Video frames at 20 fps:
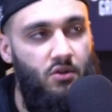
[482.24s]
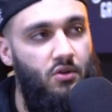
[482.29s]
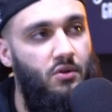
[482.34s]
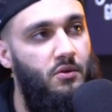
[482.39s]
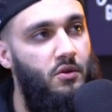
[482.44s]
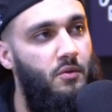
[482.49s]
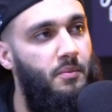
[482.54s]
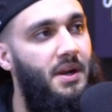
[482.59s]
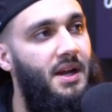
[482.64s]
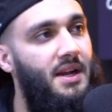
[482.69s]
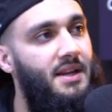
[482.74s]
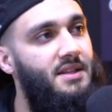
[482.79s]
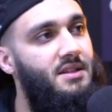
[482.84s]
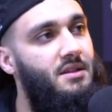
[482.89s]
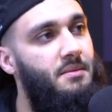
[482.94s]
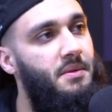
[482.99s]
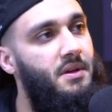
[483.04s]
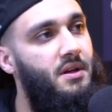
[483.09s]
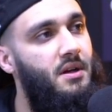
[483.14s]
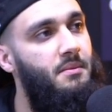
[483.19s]
your plan
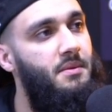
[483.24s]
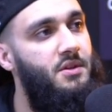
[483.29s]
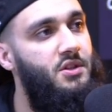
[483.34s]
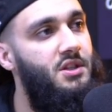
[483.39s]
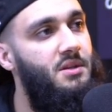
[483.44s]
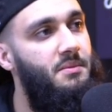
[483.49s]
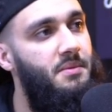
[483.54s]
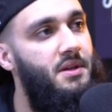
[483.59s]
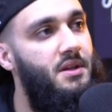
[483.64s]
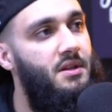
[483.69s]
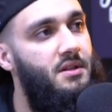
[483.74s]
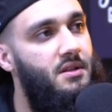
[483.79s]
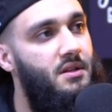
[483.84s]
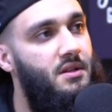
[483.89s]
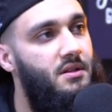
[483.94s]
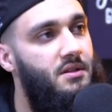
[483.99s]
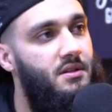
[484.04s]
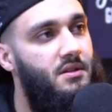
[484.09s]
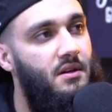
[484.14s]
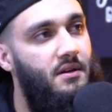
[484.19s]
is to become a GP
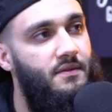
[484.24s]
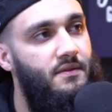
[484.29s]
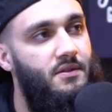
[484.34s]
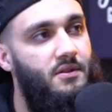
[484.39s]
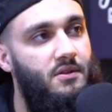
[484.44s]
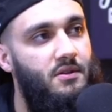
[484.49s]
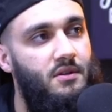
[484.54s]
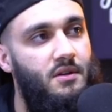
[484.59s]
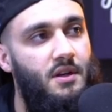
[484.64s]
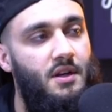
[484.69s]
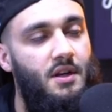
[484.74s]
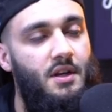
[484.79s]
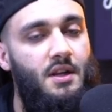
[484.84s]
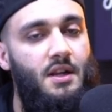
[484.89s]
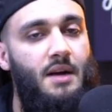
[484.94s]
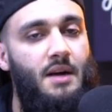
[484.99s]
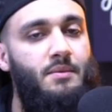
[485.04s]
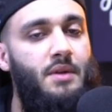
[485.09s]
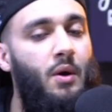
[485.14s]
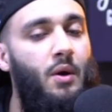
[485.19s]
and stuff. So
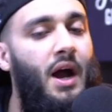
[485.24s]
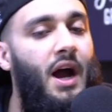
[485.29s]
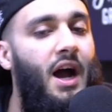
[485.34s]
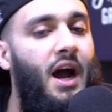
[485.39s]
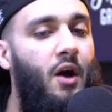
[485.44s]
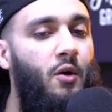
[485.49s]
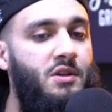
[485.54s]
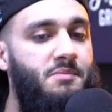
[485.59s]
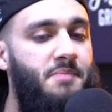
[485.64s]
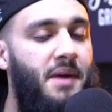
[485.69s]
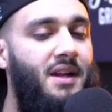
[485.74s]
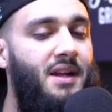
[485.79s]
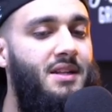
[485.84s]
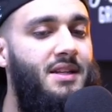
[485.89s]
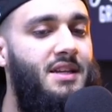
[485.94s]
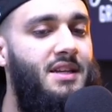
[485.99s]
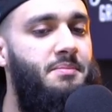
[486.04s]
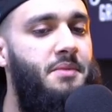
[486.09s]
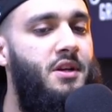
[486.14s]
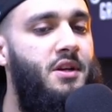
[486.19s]
how was
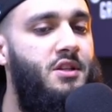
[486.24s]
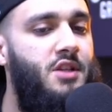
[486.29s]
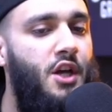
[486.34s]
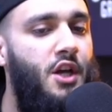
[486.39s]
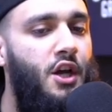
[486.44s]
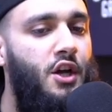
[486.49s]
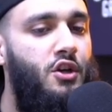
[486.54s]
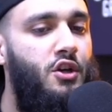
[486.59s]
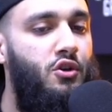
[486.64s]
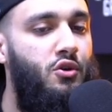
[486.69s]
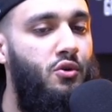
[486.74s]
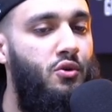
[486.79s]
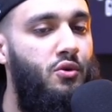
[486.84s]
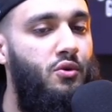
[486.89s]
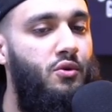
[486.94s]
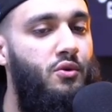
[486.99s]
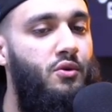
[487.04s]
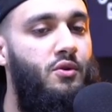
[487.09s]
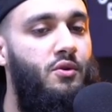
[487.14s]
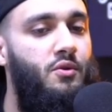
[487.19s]
Bangladesh? Because
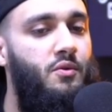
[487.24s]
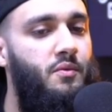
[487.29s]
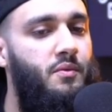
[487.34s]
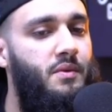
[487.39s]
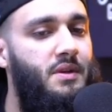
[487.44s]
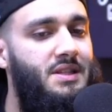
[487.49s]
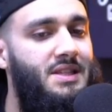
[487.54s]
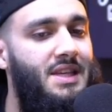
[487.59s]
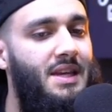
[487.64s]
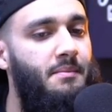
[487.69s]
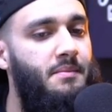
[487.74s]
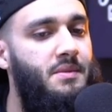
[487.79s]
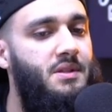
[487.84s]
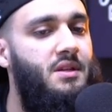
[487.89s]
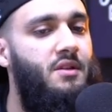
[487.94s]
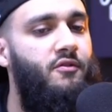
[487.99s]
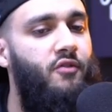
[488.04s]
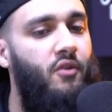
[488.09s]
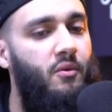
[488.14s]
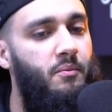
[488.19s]
you
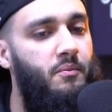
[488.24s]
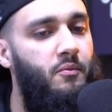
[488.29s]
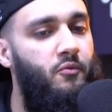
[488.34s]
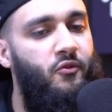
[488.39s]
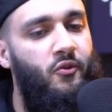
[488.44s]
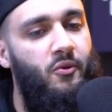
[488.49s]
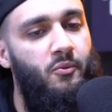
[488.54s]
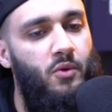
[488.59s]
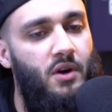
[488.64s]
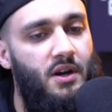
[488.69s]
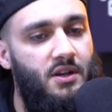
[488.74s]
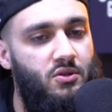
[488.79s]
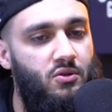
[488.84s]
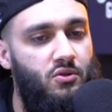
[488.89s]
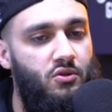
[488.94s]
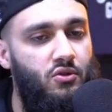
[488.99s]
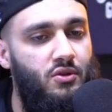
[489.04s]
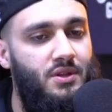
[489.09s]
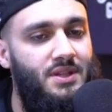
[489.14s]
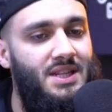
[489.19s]
seemed, from what I
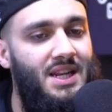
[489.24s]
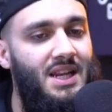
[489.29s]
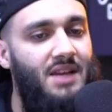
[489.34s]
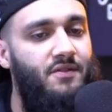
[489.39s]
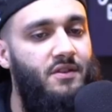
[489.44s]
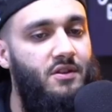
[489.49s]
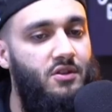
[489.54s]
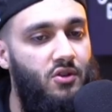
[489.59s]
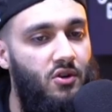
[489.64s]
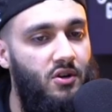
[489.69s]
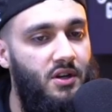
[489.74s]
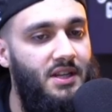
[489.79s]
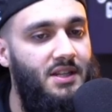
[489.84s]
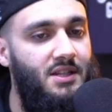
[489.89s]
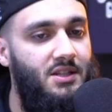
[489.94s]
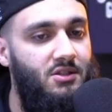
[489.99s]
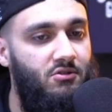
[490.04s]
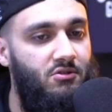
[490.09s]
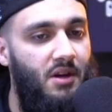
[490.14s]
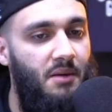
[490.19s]
saw on your Slave and Doc
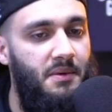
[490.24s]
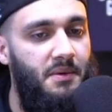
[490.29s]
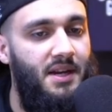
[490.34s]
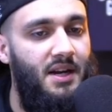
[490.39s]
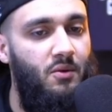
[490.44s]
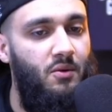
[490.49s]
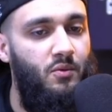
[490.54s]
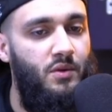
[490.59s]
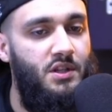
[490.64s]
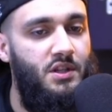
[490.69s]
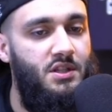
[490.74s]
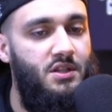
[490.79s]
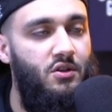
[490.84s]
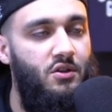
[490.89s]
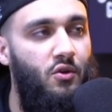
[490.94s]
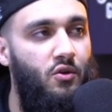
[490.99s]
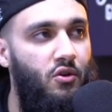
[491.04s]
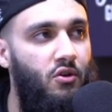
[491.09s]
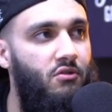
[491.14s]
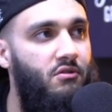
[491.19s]
Instagram account, which
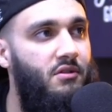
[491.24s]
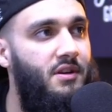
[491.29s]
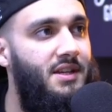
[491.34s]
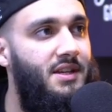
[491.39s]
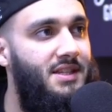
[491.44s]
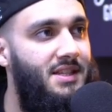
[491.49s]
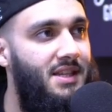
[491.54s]
no longer